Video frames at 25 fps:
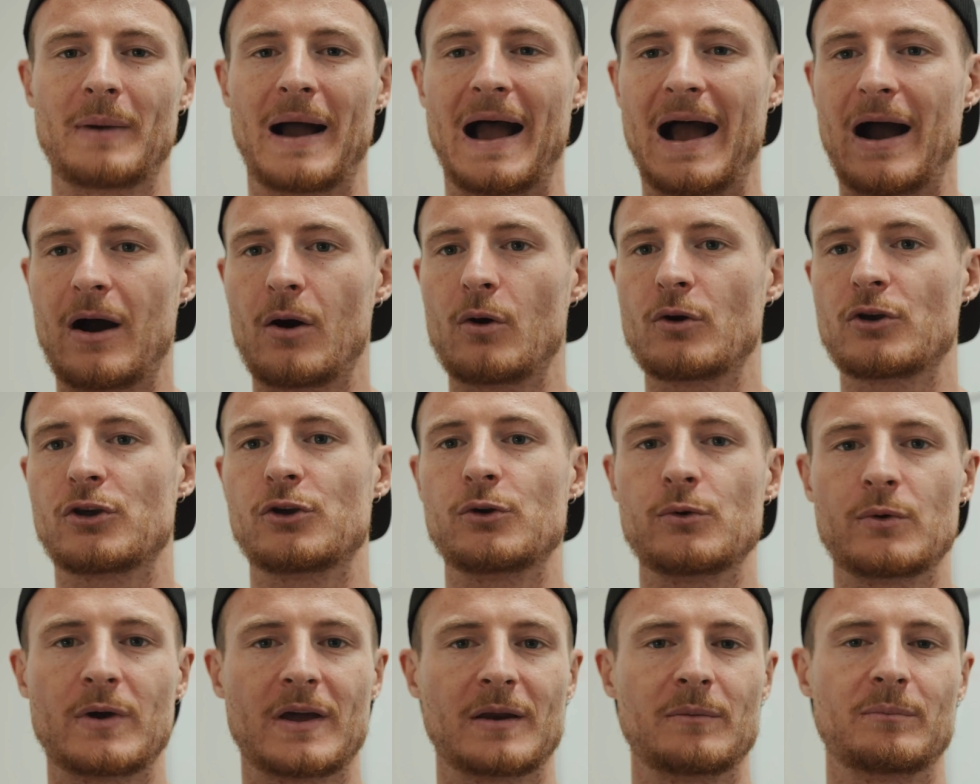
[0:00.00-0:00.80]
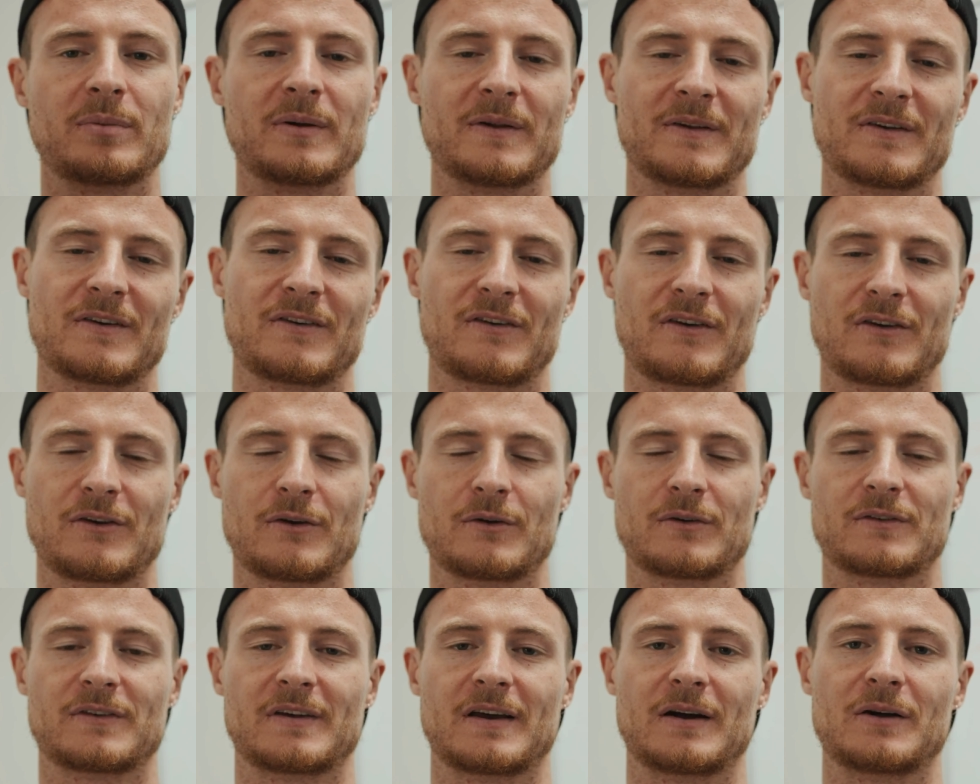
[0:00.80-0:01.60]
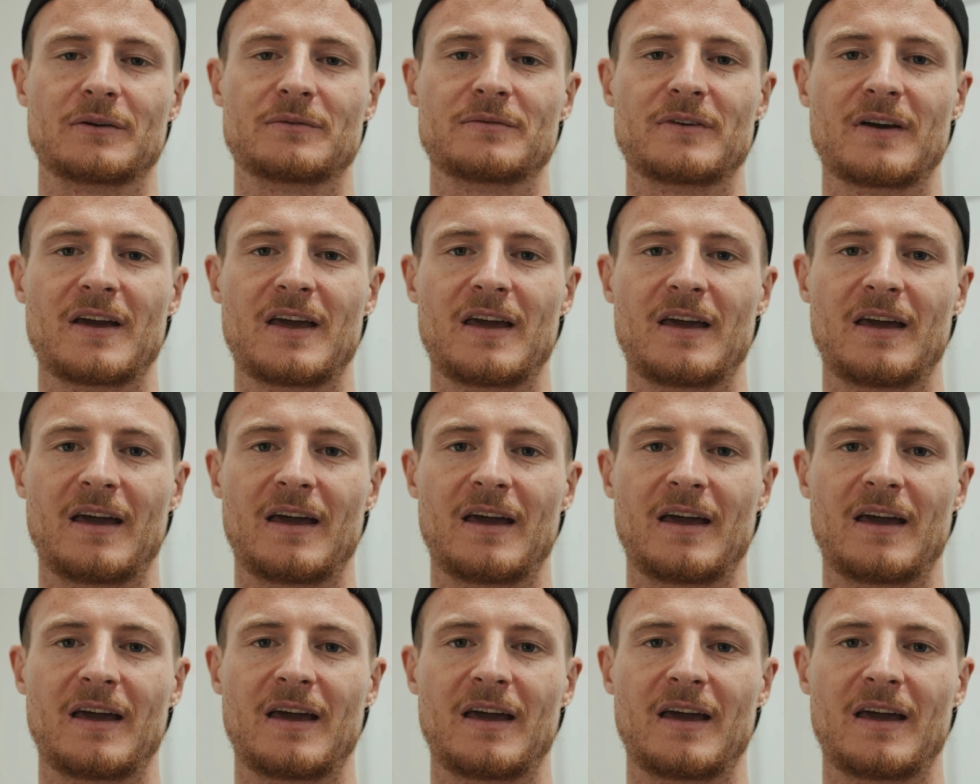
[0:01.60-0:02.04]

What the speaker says: how you can position yourself